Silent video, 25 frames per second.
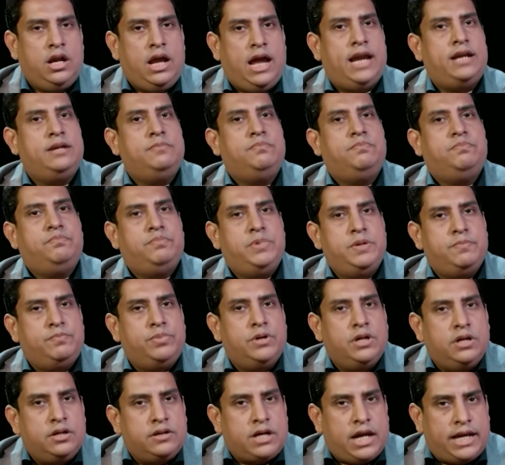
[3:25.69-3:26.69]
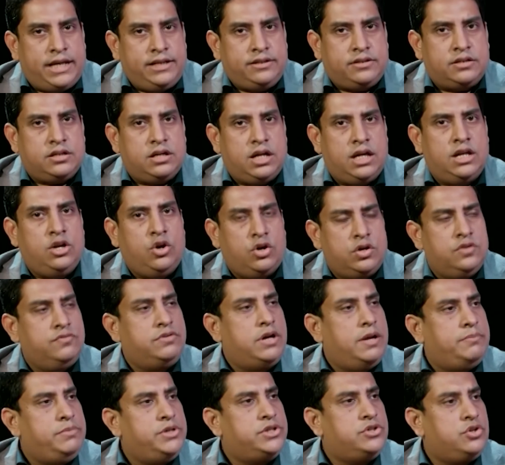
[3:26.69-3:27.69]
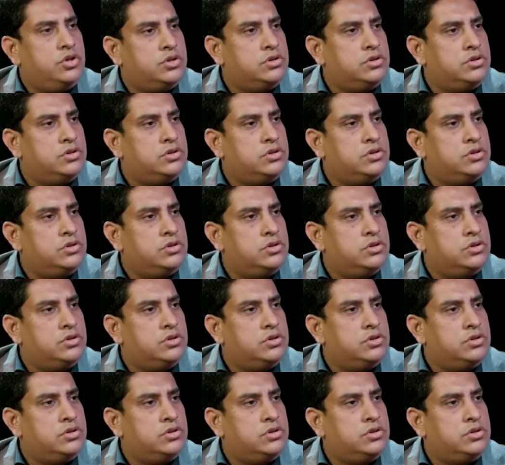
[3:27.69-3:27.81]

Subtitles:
and people write a lot of rubbish